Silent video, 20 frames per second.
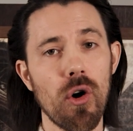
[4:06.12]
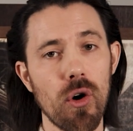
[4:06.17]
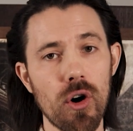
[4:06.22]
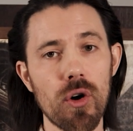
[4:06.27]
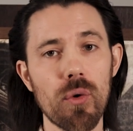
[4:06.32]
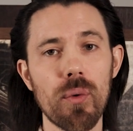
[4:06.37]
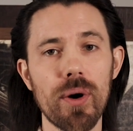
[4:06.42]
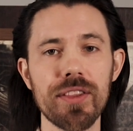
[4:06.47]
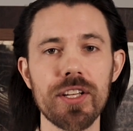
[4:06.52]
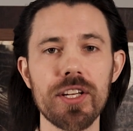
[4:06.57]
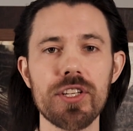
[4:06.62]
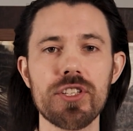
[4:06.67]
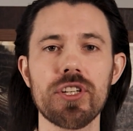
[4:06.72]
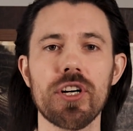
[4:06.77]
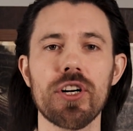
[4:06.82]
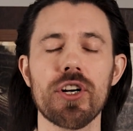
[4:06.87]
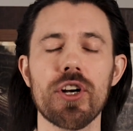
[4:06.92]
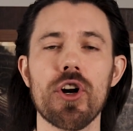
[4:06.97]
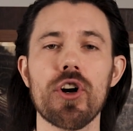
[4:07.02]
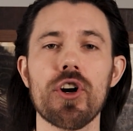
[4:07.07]
or when they
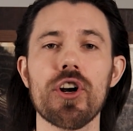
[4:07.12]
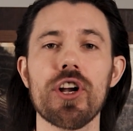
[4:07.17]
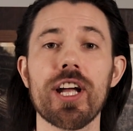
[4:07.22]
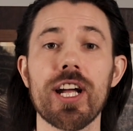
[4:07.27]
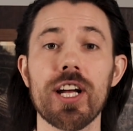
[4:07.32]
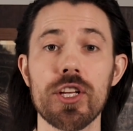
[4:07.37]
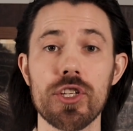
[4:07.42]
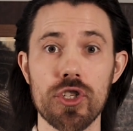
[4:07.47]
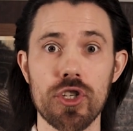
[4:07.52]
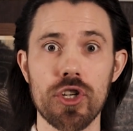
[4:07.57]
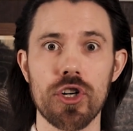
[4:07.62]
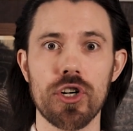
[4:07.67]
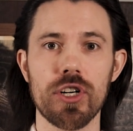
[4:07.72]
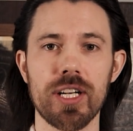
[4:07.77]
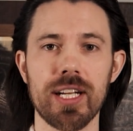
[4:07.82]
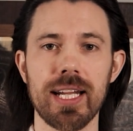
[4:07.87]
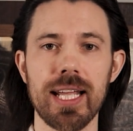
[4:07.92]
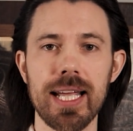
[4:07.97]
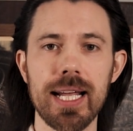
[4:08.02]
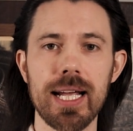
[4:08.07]
start earning a
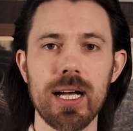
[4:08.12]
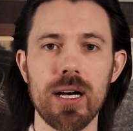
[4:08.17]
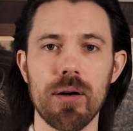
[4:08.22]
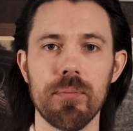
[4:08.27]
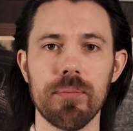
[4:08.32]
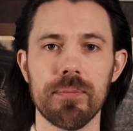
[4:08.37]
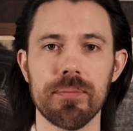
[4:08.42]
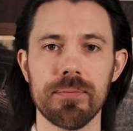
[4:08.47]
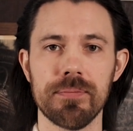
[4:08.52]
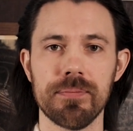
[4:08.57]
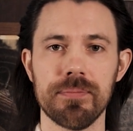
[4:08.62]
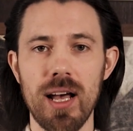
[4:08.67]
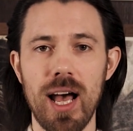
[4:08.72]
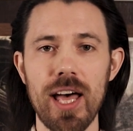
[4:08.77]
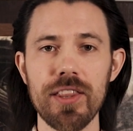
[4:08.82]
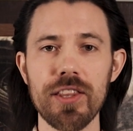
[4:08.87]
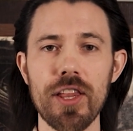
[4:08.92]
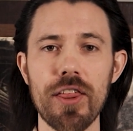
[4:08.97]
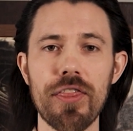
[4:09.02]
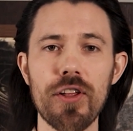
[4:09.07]
certain income.
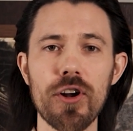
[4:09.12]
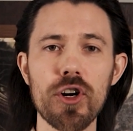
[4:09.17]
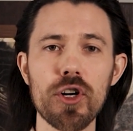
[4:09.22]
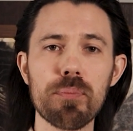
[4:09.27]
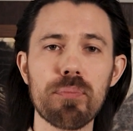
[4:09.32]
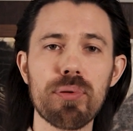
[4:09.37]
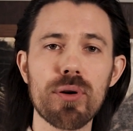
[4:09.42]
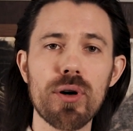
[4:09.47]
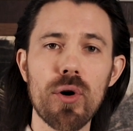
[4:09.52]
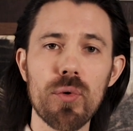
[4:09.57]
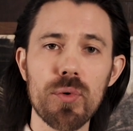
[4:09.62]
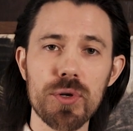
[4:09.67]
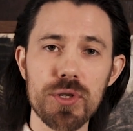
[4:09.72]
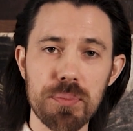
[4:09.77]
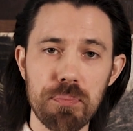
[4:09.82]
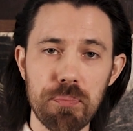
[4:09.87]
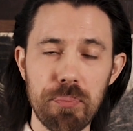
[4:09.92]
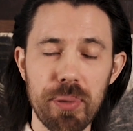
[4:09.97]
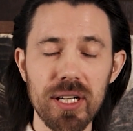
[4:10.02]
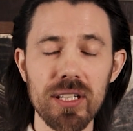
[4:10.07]
And the third pro is
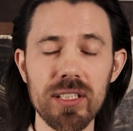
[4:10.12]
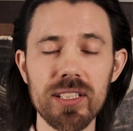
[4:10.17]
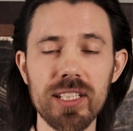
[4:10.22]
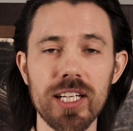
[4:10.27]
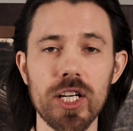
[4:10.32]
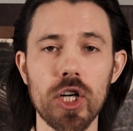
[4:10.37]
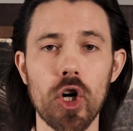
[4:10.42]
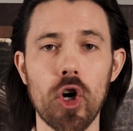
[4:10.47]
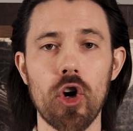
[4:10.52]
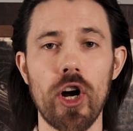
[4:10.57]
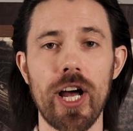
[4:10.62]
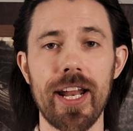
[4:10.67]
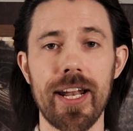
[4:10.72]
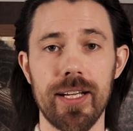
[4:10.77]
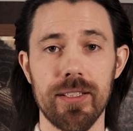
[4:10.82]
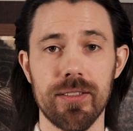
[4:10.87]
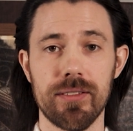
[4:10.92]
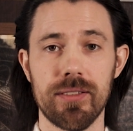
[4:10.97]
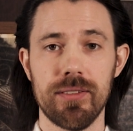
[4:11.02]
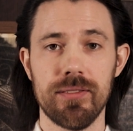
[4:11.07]
building
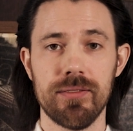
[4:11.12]
credit.